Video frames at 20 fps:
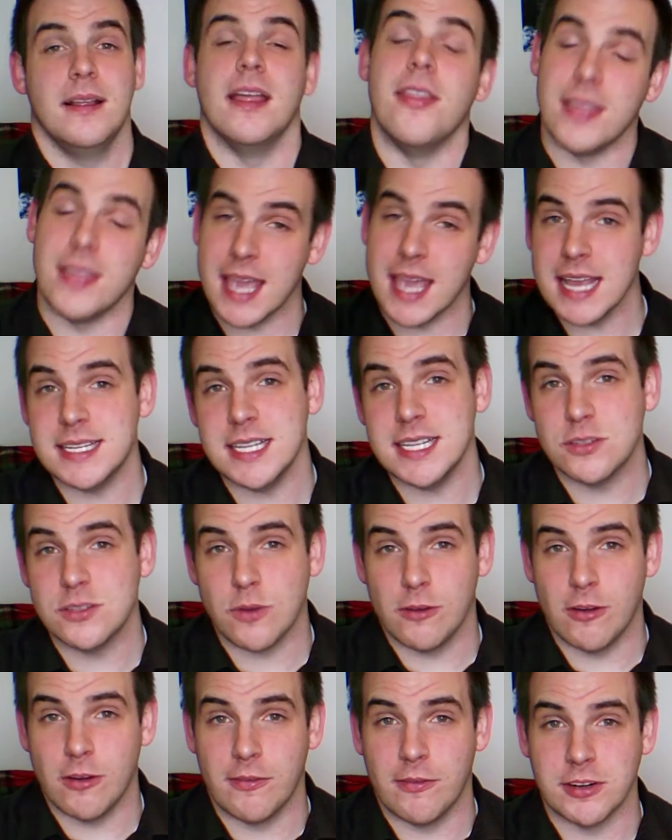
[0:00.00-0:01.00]
The
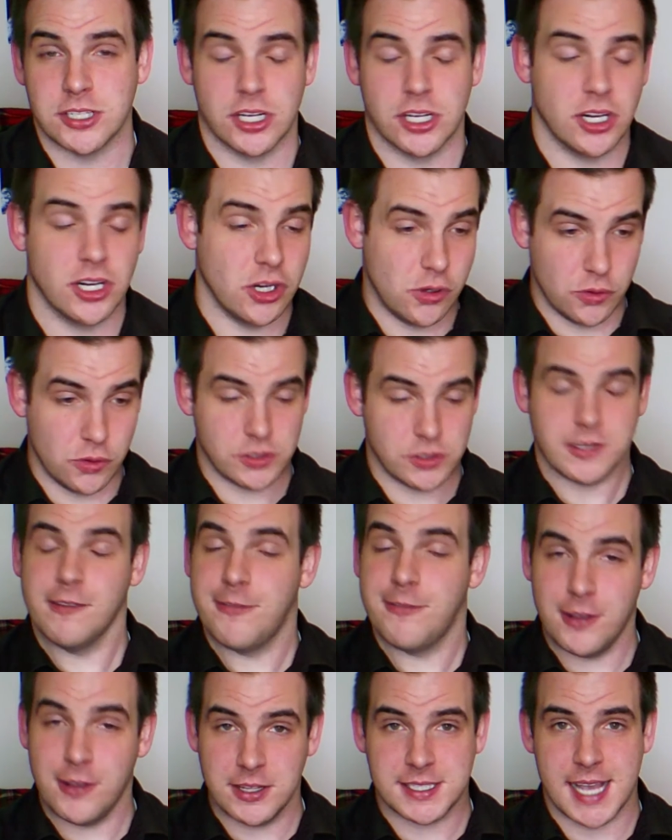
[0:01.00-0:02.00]
1812 Overture, whose
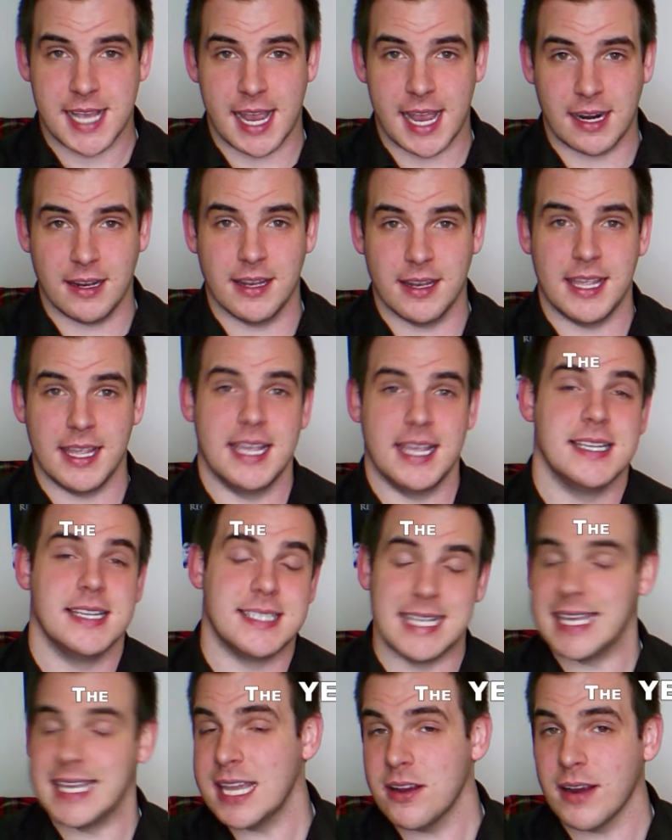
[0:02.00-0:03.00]
full title is the
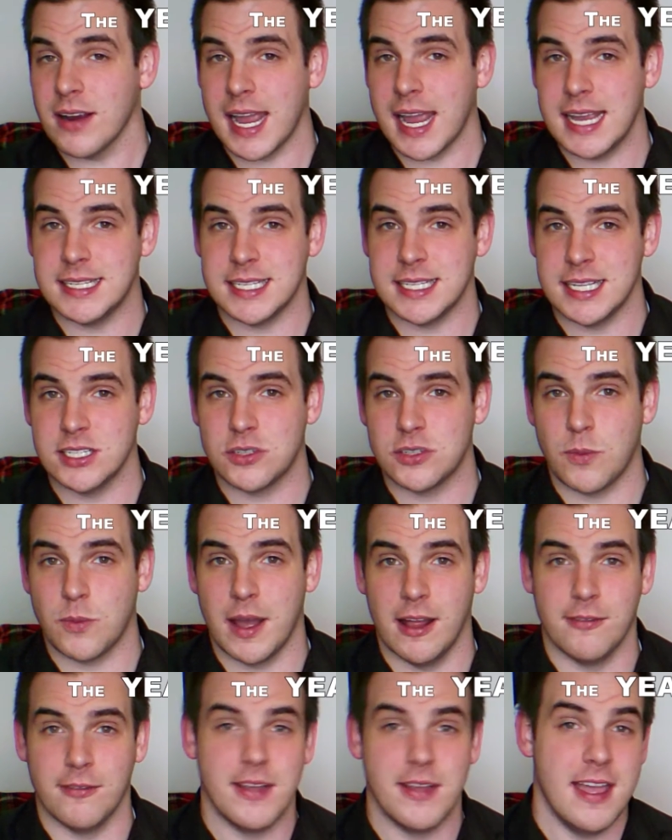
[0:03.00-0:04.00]
Year
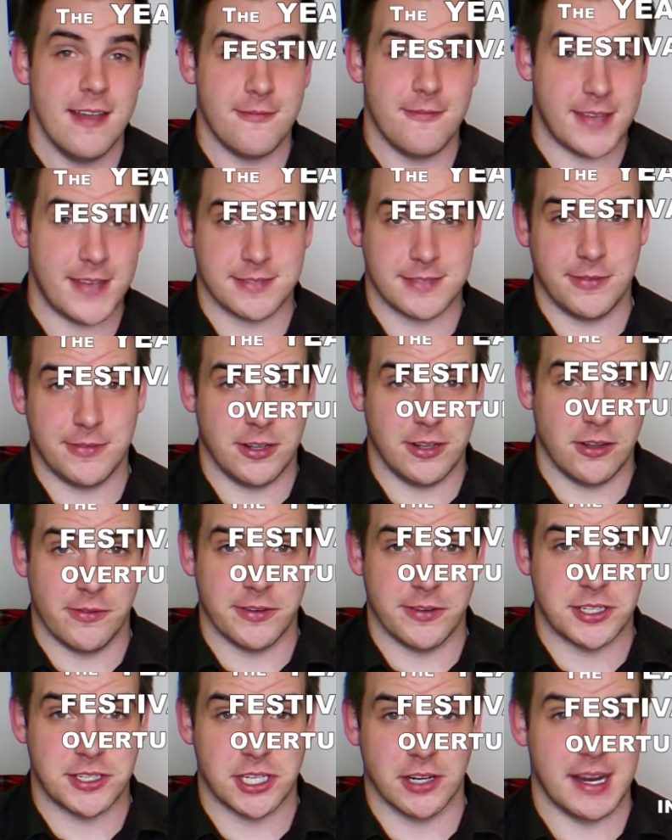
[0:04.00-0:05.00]
1812 Festival
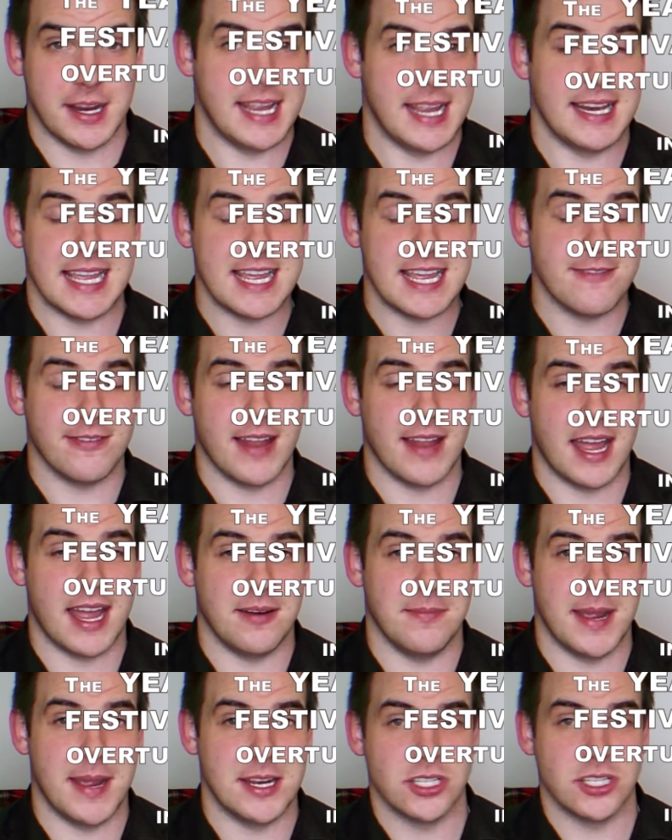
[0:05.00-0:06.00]
Overture in E-flat
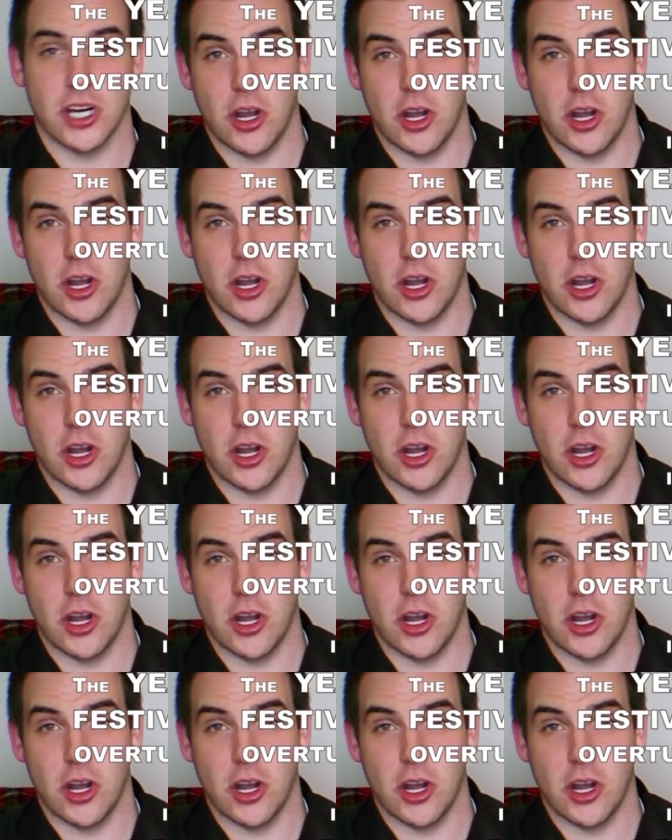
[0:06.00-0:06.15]
major,